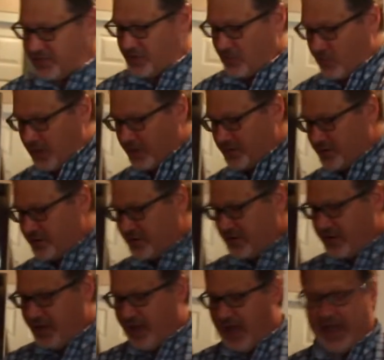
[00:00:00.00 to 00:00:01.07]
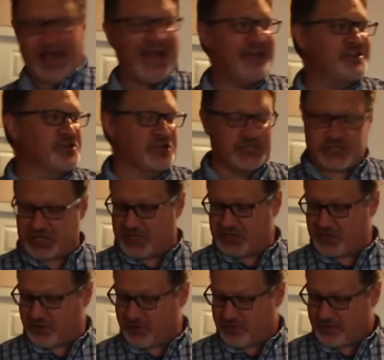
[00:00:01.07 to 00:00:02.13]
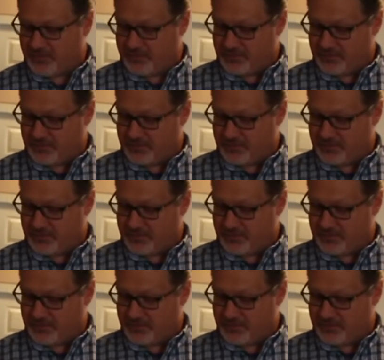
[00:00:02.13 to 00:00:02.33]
in the water, add your ginger.